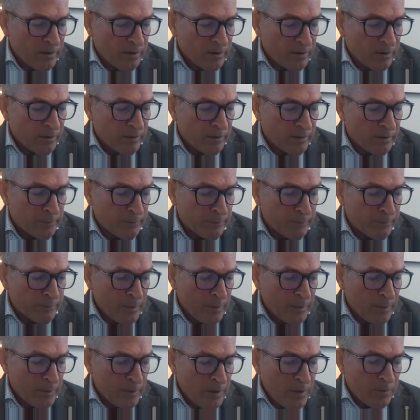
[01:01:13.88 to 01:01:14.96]

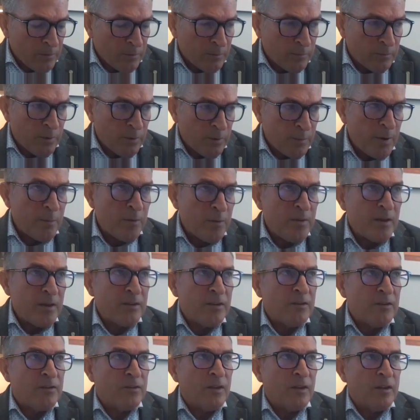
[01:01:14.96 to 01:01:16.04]
Remember
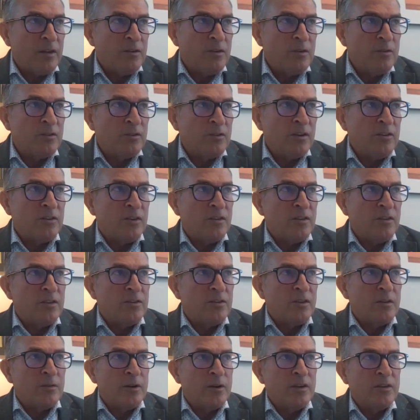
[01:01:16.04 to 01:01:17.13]
that and you touched on this
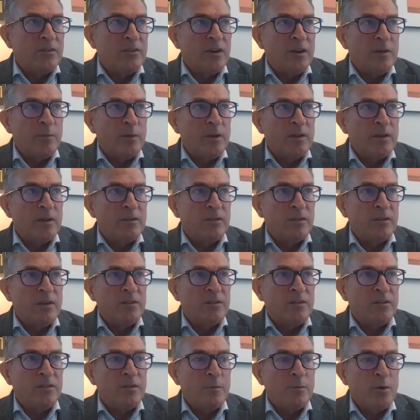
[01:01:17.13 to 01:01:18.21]
already, Jamie,
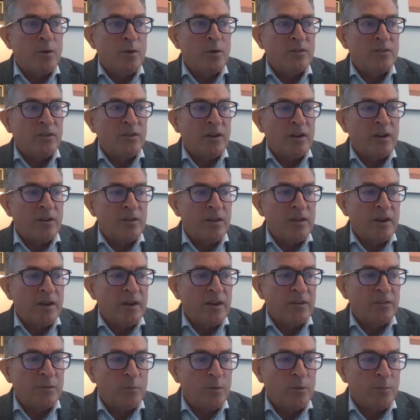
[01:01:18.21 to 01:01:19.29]
it's the board chair that
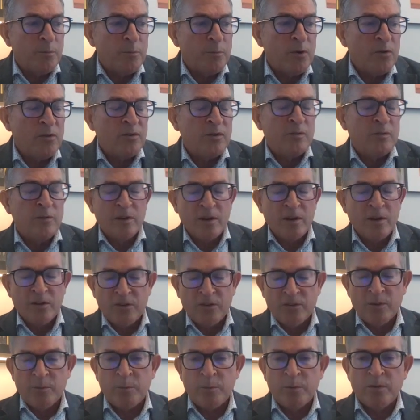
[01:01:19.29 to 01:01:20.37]
has a more personal
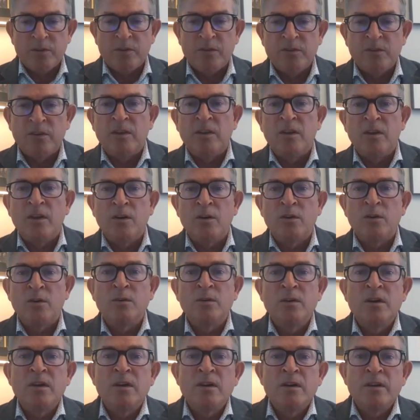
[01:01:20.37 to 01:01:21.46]
relationship with the CEO.
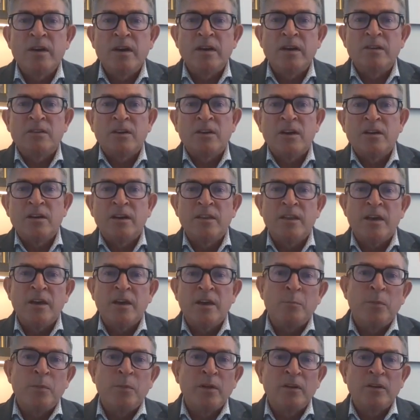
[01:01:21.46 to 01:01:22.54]
And it's kind of that
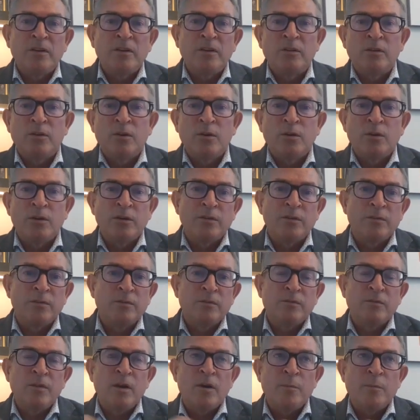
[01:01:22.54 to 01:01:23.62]
umbilical cord
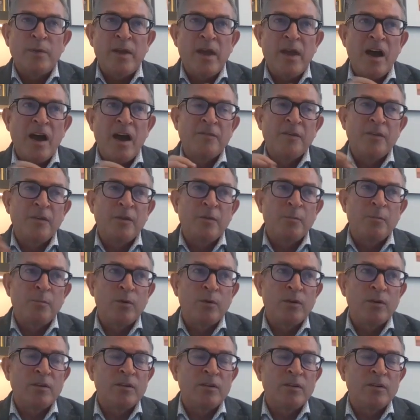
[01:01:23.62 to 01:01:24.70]
on behalf of the
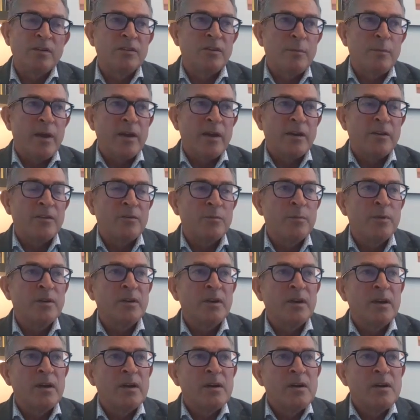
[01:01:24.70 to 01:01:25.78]
board to management.